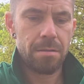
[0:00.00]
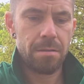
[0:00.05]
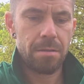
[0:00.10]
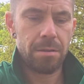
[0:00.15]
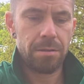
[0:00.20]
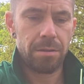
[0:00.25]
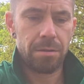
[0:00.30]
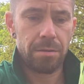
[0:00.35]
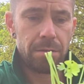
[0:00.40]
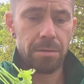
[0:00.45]
I
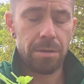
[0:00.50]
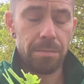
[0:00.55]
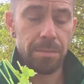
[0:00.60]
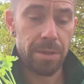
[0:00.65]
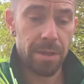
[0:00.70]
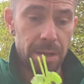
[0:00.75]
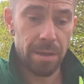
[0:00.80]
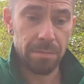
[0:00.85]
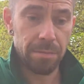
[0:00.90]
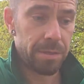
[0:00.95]
don't know what I'm
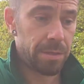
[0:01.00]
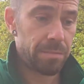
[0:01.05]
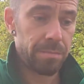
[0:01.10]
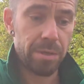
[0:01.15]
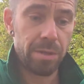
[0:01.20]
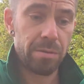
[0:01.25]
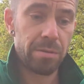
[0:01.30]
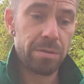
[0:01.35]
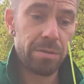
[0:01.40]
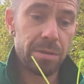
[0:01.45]
counting,
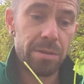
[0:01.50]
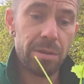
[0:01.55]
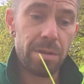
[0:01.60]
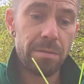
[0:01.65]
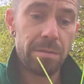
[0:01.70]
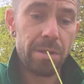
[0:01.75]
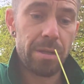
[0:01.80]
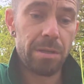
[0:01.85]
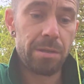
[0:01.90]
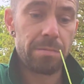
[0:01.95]
because it
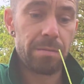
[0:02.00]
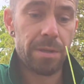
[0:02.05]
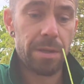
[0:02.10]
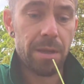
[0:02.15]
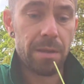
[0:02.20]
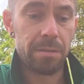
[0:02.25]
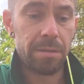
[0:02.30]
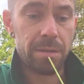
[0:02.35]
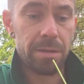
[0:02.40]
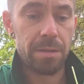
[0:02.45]
don't need to be
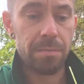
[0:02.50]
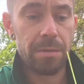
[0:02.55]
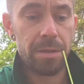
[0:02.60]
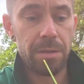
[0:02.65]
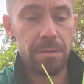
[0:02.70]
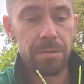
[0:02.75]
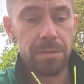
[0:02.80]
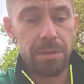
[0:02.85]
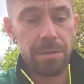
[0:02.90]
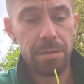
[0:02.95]
counted how many
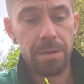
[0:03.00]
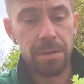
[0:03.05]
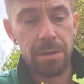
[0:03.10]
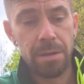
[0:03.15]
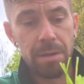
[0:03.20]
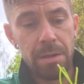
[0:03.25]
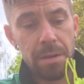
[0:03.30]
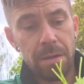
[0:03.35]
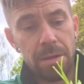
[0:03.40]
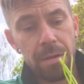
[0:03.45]
I'm doing.
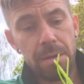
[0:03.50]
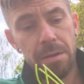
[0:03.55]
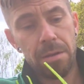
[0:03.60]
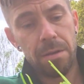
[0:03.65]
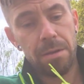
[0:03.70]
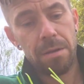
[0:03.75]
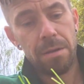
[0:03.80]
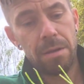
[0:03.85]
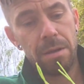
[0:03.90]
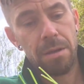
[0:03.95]

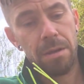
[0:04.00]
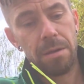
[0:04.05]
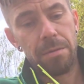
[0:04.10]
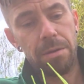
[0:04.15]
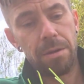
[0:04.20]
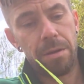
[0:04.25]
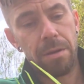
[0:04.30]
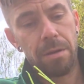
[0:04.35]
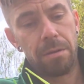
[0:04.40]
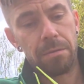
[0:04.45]
And here
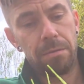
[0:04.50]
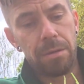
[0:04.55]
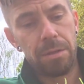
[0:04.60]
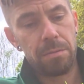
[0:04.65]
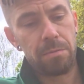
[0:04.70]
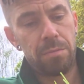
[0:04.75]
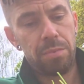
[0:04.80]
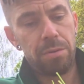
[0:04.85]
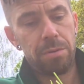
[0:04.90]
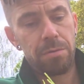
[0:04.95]
we go. Let's
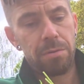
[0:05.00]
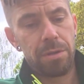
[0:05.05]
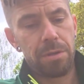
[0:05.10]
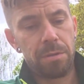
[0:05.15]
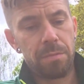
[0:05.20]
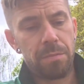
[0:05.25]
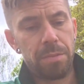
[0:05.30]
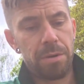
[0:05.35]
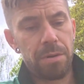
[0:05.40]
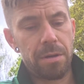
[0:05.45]
pull this
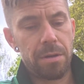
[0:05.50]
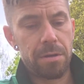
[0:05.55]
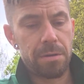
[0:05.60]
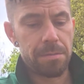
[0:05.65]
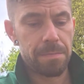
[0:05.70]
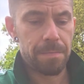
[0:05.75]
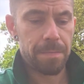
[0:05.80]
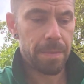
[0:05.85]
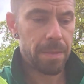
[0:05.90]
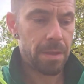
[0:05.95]
apart.
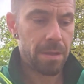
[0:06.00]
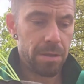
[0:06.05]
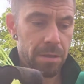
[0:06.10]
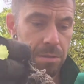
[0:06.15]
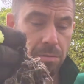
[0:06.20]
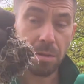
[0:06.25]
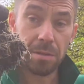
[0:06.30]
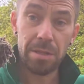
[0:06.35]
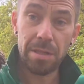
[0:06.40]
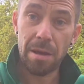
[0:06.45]

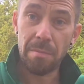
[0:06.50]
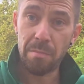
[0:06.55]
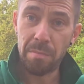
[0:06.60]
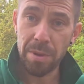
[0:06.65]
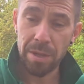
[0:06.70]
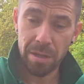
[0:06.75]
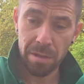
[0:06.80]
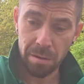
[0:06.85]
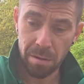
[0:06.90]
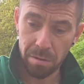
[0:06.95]
So out of that
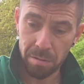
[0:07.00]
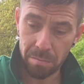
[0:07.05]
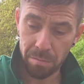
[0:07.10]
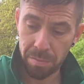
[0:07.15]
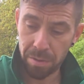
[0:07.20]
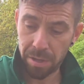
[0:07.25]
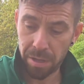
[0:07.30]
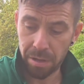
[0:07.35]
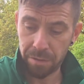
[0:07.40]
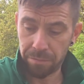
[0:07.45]
big clump
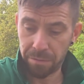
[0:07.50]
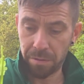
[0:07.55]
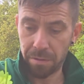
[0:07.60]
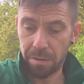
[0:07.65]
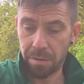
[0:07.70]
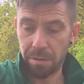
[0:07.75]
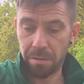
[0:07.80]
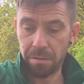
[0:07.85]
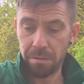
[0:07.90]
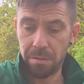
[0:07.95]
I've
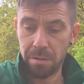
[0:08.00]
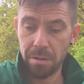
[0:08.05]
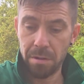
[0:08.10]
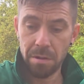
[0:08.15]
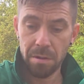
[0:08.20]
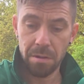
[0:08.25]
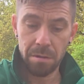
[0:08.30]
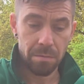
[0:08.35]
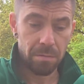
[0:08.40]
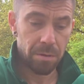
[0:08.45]
got
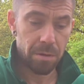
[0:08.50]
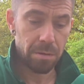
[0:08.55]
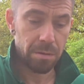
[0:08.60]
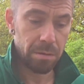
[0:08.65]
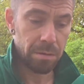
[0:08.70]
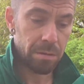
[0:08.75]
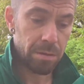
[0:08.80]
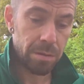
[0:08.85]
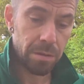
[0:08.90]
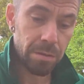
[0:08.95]

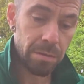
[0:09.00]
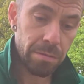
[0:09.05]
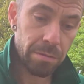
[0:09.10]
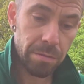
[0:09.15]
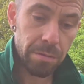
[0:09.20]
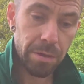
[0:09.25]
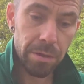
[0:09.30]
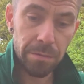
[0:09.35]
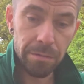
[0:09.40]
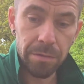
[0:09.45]
1, 2,
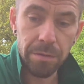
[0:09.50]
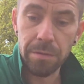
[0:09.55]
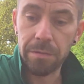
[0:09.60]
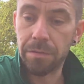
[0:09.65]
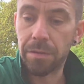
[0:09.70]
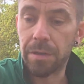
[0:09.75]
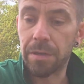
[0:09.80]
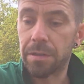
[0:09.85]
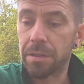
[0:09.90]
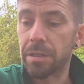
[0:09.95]
3, 4,
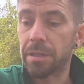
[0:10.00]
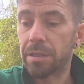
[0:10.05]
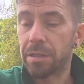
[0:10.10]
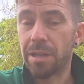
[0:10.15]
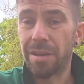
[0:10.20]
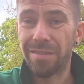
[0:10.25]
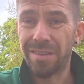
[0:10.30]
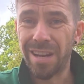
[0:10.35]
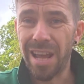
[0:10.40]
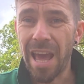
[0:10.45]
5, 6,
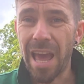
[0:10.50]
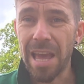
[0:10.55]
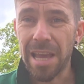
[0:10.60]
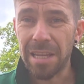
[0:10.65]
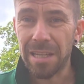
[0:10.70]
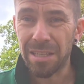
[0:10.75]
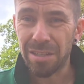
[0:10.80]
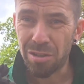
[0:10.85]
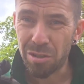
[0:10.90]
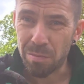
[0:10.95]
7,
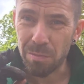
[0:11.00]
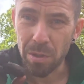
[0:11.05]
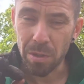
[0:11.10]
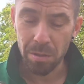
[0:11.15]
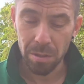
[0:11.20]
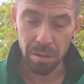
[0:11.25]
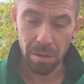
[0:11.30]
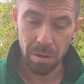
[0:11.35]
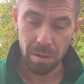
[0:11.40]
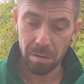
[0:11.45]
8
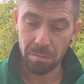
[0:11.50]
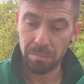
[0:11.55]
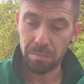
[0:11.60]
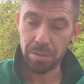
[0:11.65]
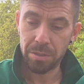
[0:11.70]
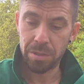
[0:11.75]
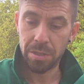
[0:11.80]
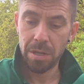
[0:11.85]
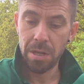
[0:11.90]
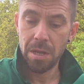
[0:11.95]
smaller
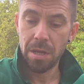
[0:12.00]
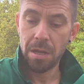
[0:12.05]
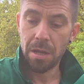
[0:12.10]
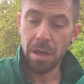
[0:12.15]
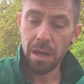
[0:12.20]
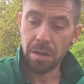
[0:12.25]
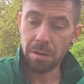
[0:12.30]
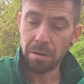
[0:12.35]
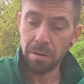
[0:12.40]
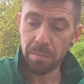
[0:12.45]
clumps.
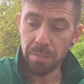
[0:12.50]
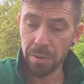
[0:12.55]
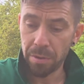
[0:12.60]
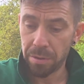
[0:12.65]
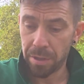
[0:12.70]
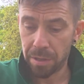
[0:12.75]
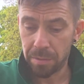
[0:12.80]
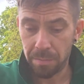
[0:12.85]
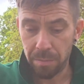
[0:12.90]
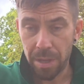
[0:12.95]
I'm going to put
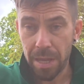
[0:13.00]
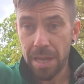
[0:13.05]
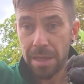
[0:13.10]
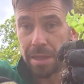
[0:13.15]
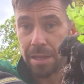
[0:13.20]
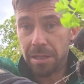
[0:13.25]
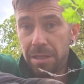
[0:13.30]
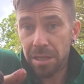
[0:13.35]
them in this.